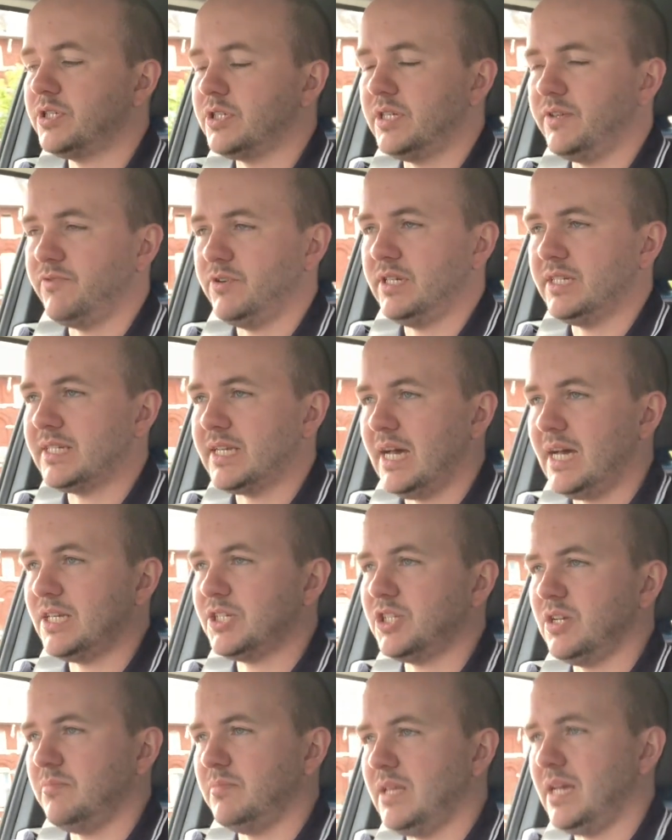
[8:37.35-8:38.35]
You've got your start
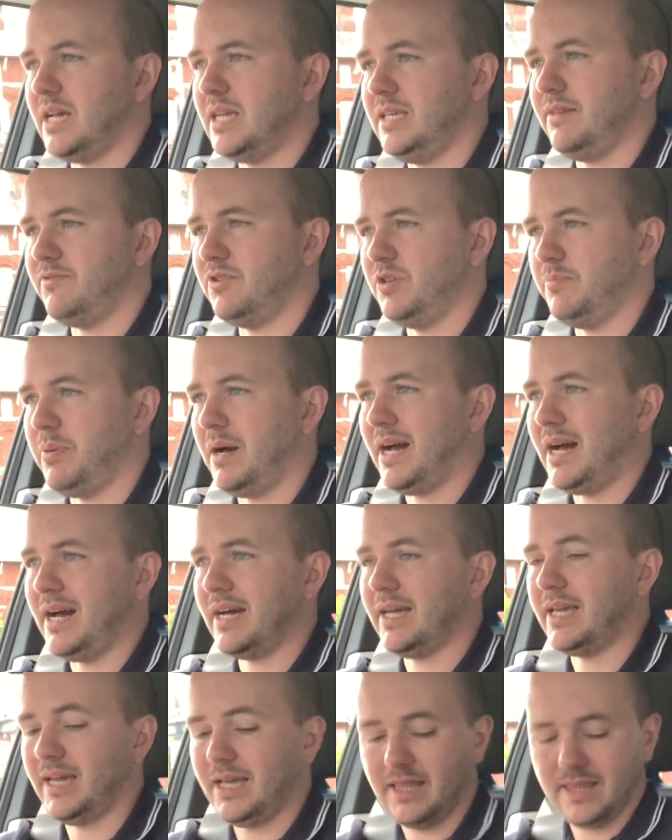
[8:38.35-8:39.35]
stop there. You've got your park
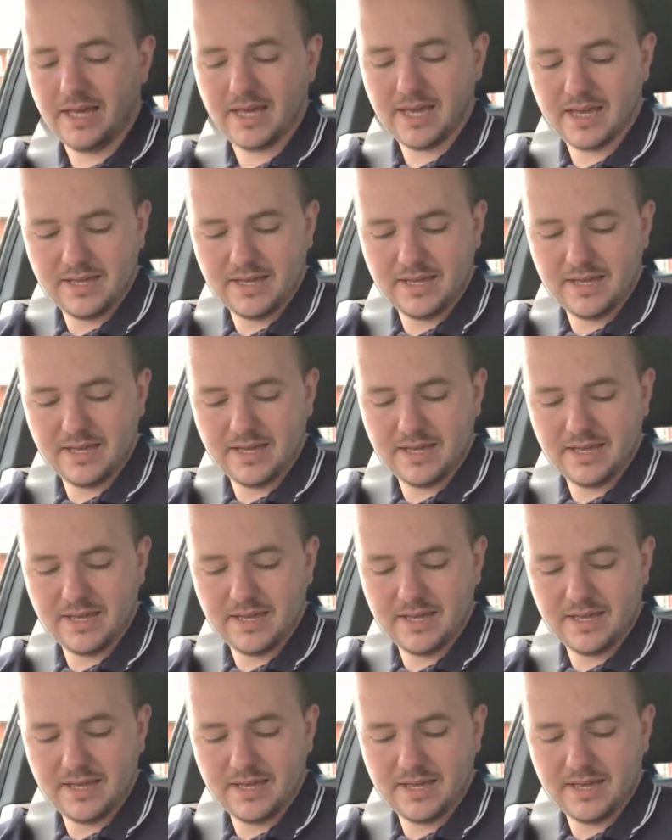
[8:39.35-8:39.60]
gear there.